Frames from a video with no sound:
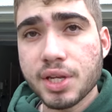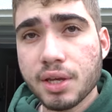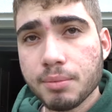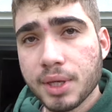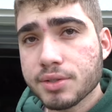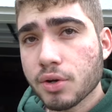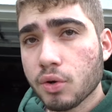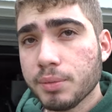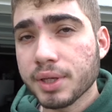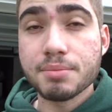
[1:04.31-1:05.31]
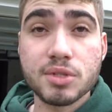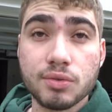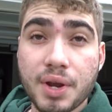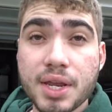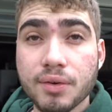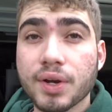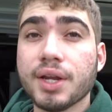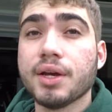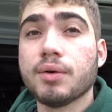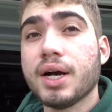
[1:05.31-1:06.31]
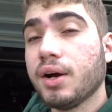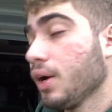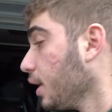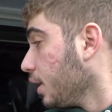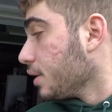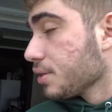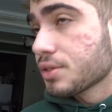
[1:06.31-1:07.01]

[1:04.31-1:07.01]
him. He told me it's raining right now. Wow.